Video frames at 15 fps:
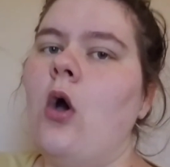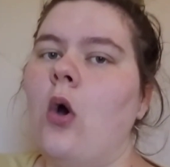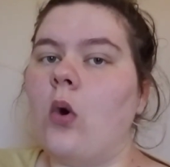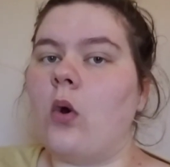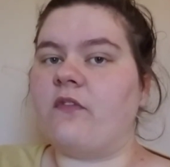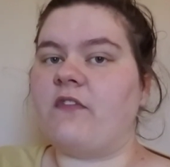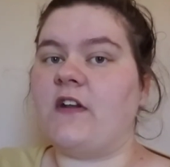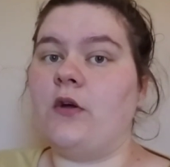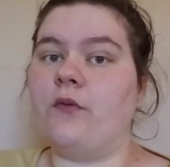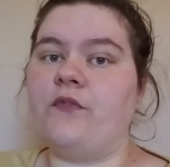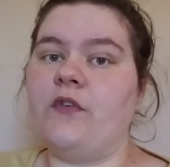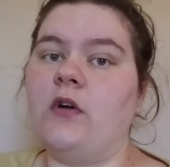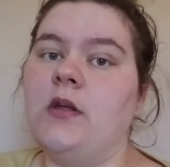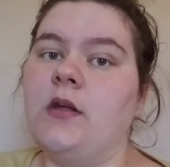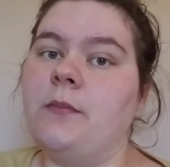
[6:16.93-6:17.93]
or if I don't
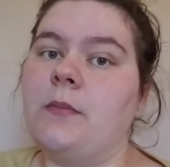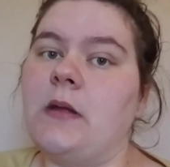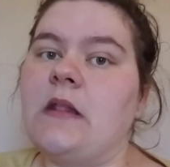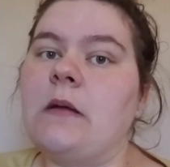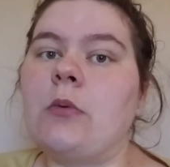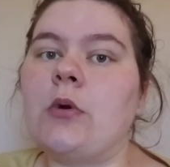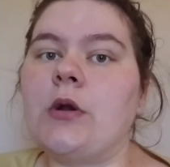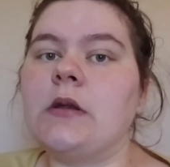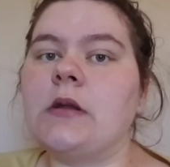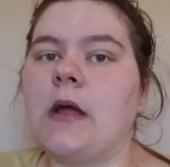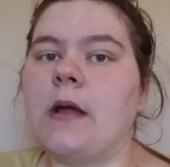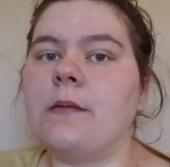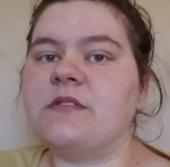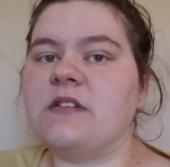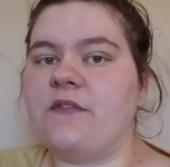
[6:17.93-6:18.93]
feel him in the morning
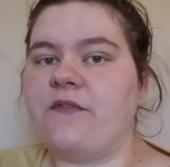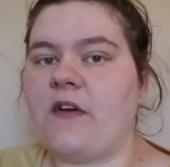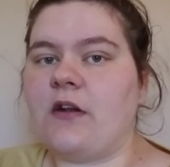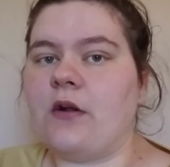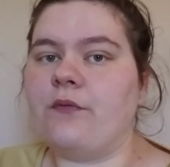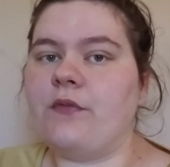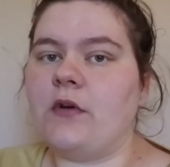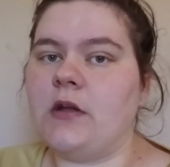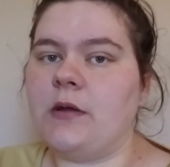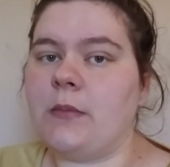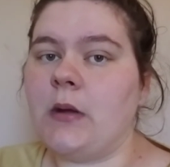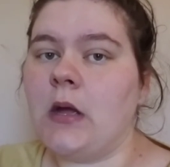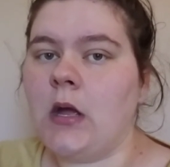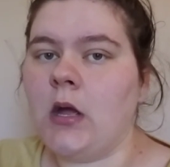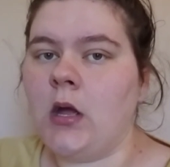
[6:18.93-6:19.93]
times, and if I don't feel him
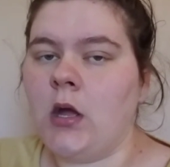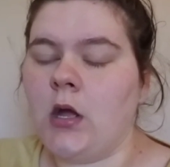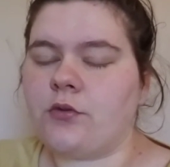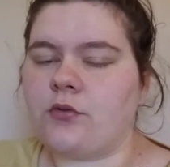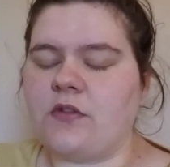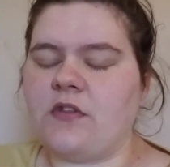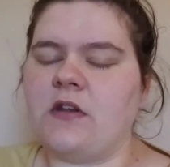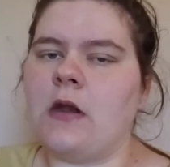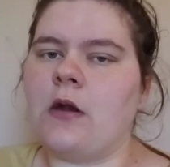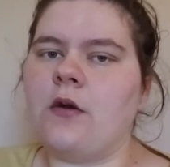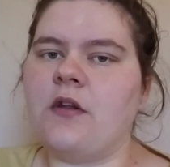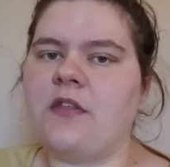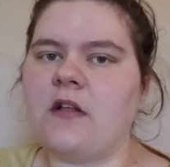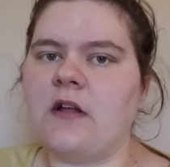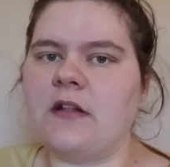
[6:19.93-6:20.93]
throughout the day or
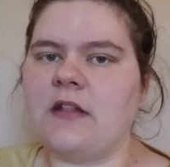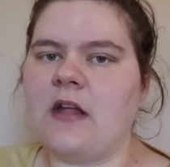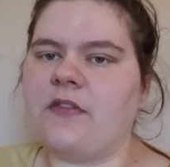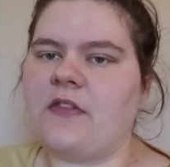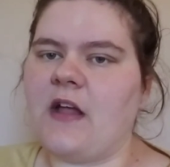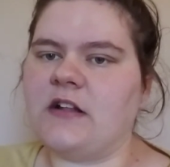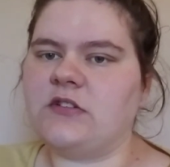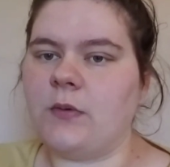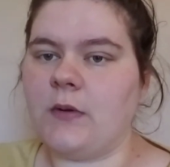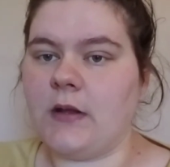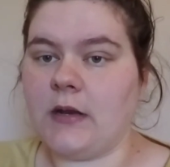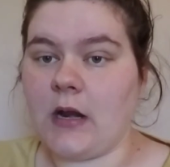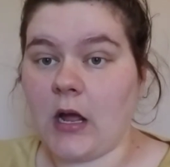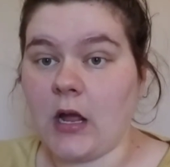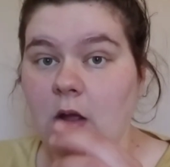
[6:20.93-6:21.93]
anything like that, that's
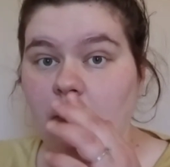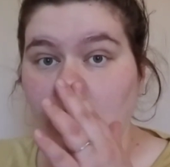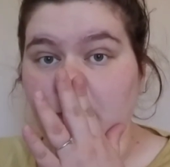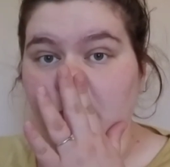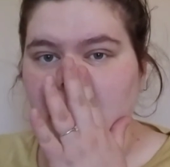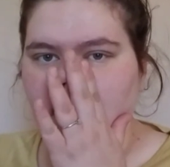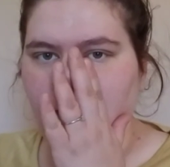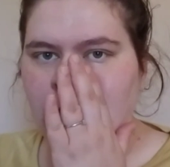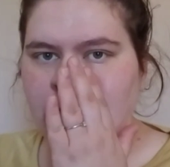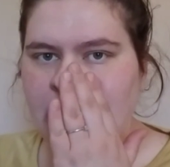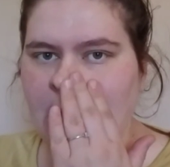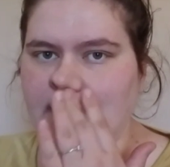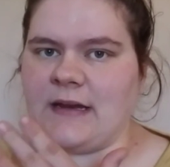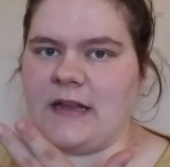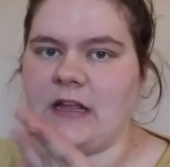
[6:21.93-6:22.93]
when I will be
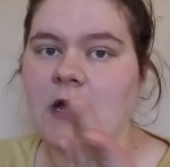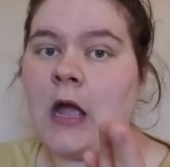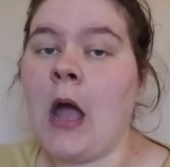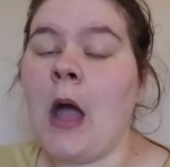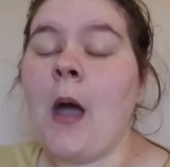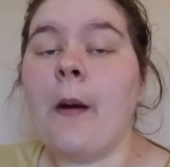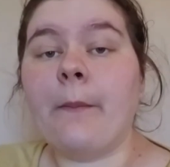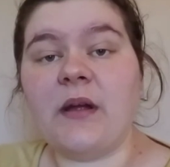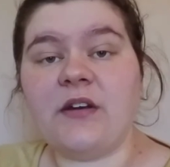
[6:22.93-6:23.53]
contacting my